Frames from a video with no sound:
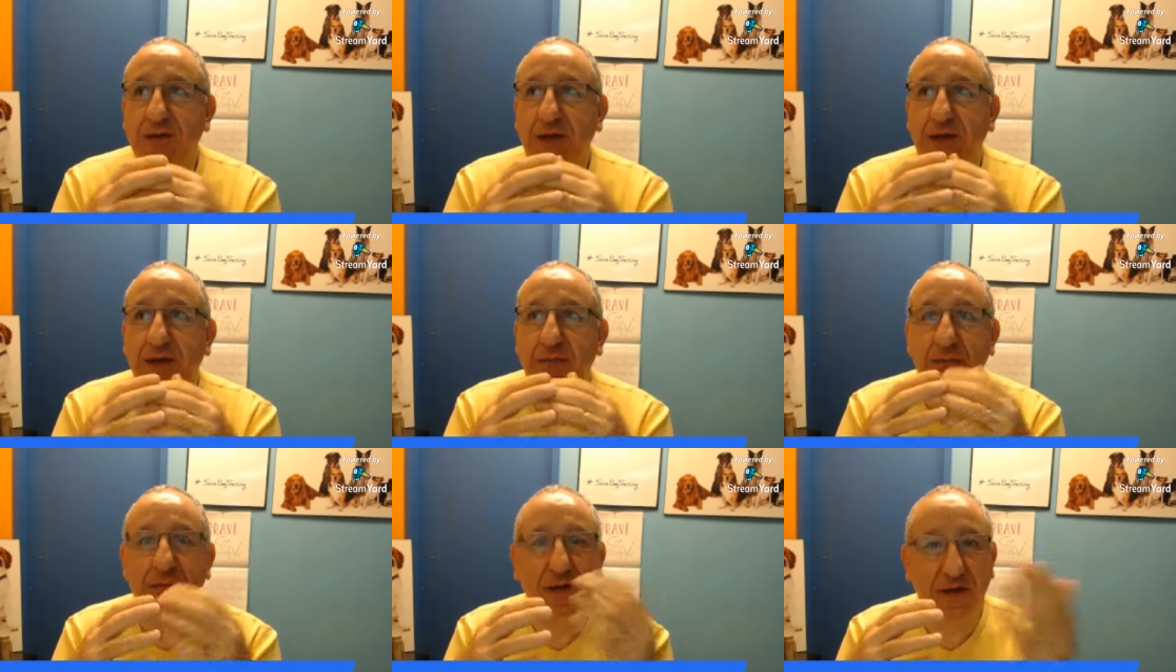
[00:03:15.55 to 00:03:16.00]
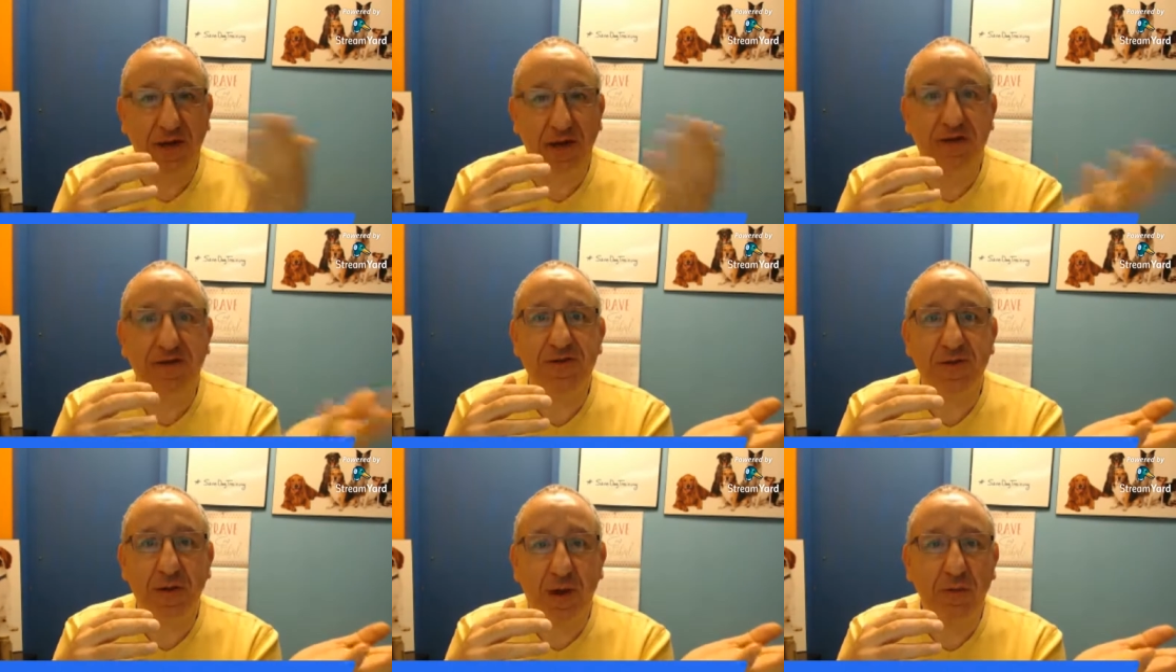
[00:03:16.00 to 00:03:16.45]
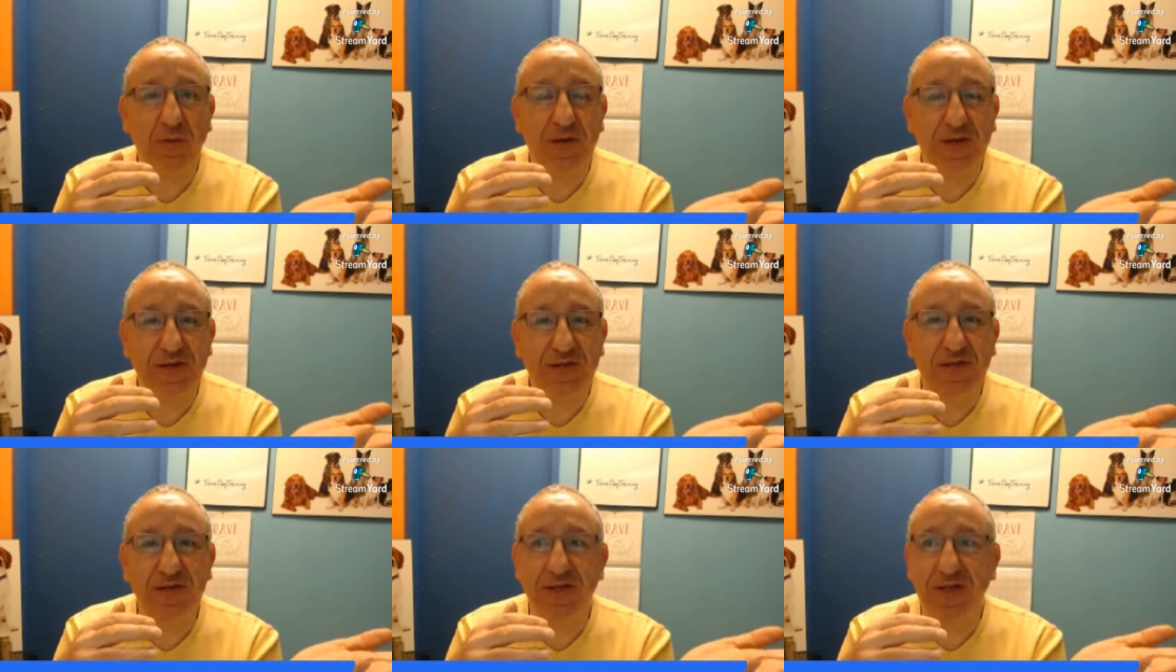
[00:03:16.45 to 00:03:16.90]
and because
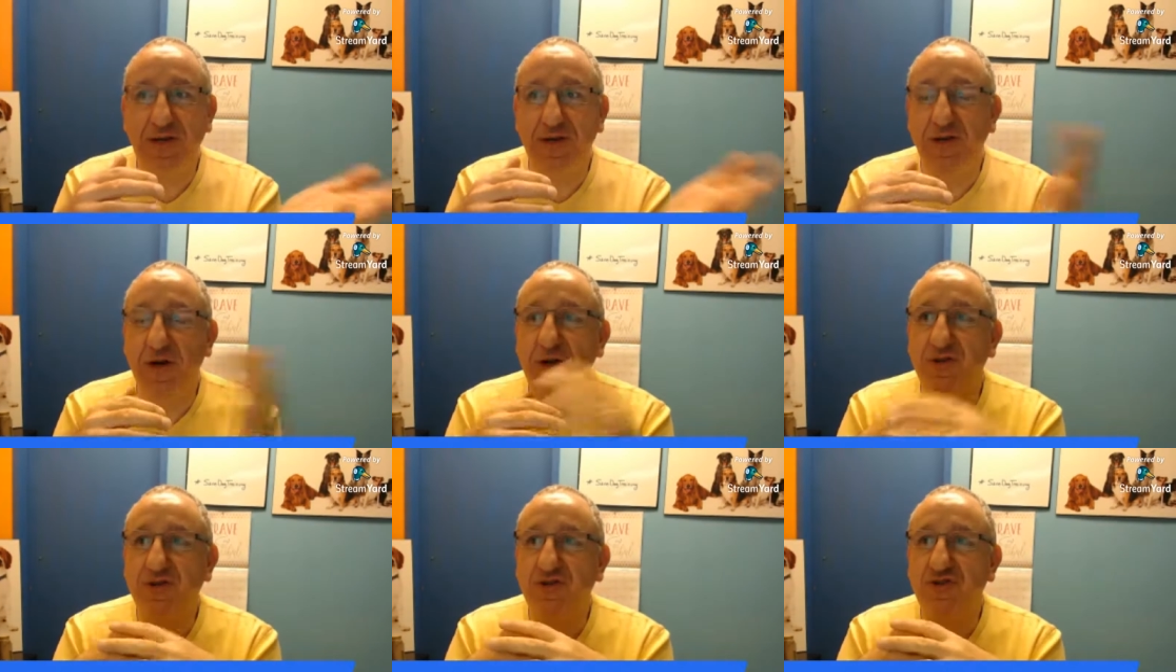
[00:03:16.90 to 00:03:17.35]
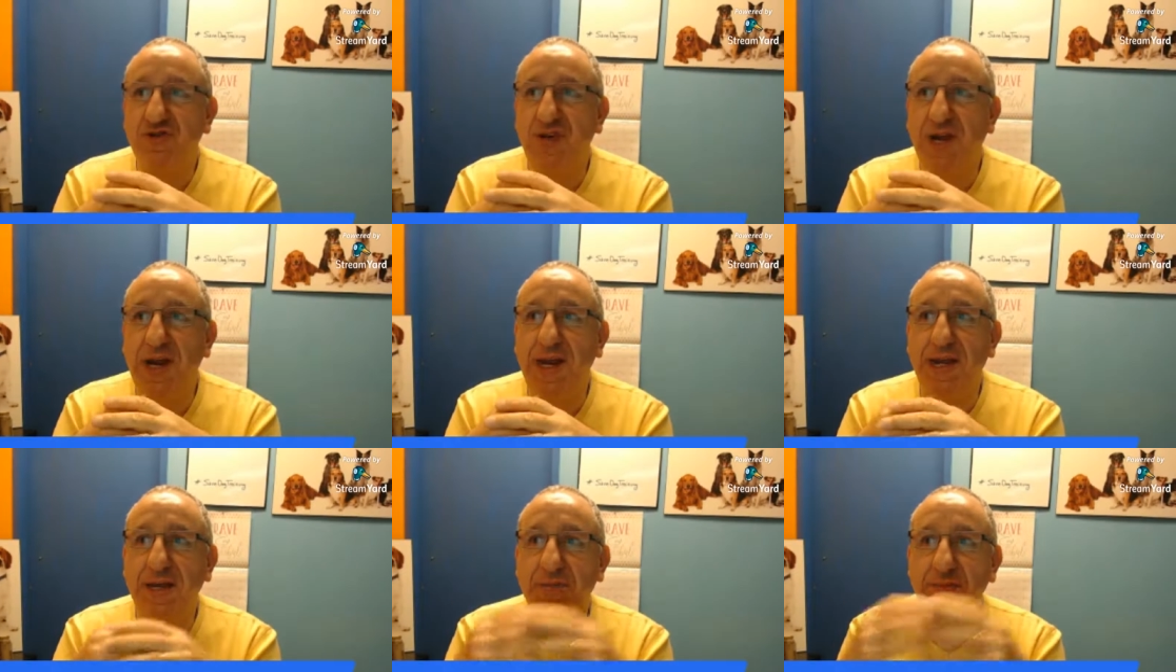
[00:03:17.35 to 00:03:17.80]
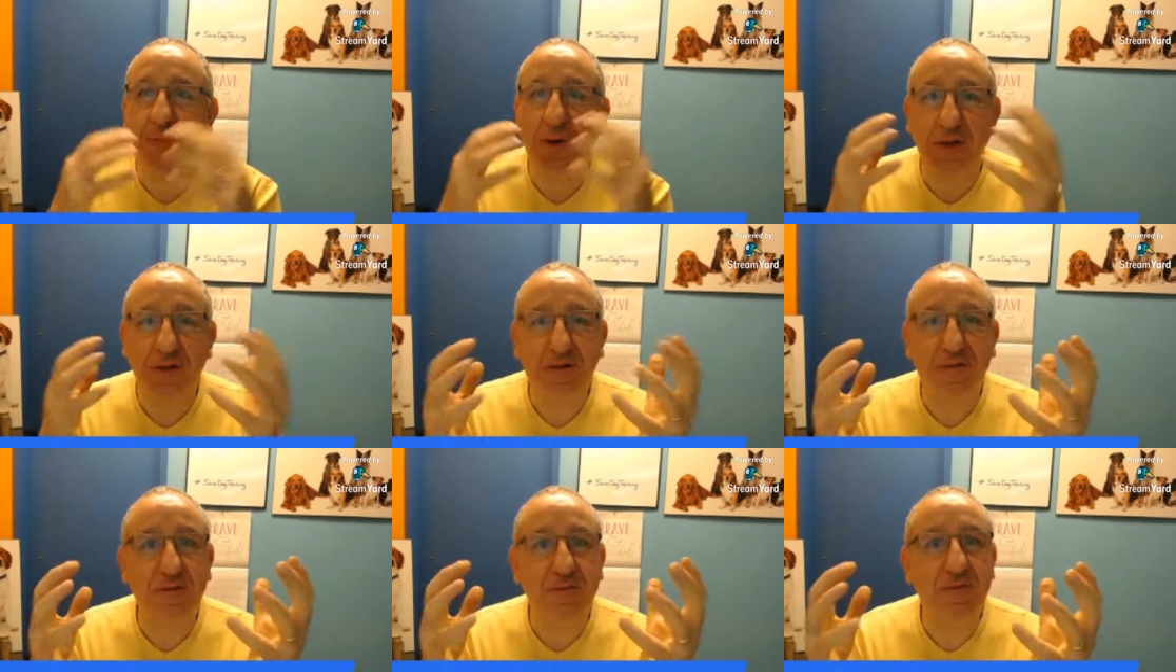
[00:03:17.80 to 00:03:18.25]
obviously they're not trained,
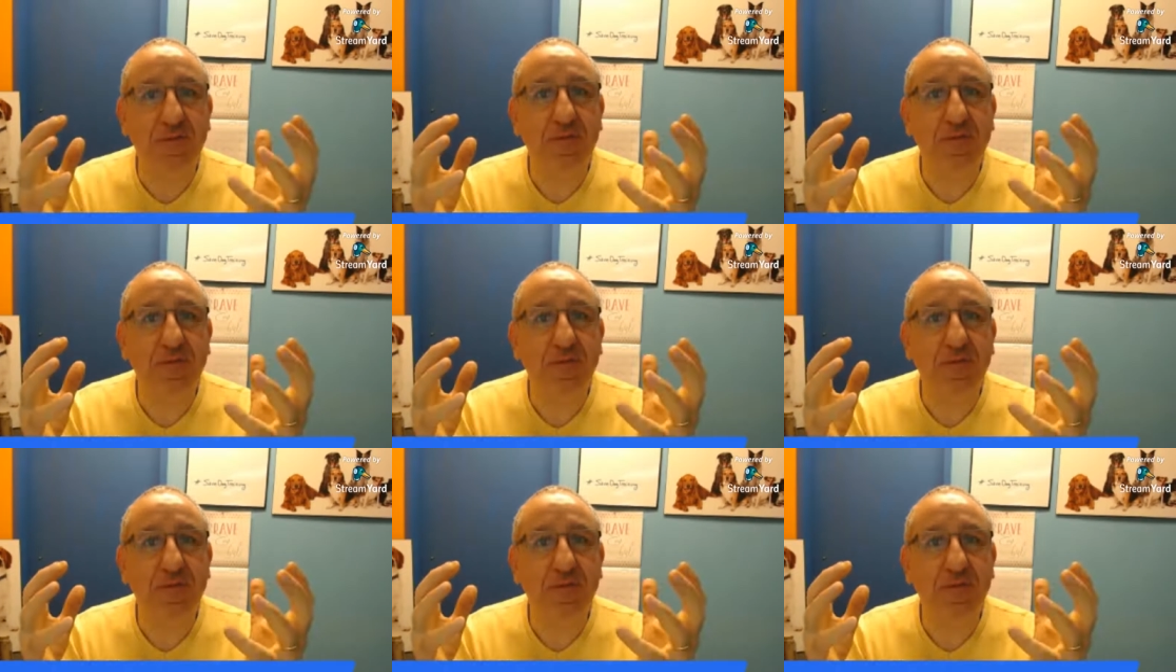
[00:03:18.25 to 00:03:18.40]
but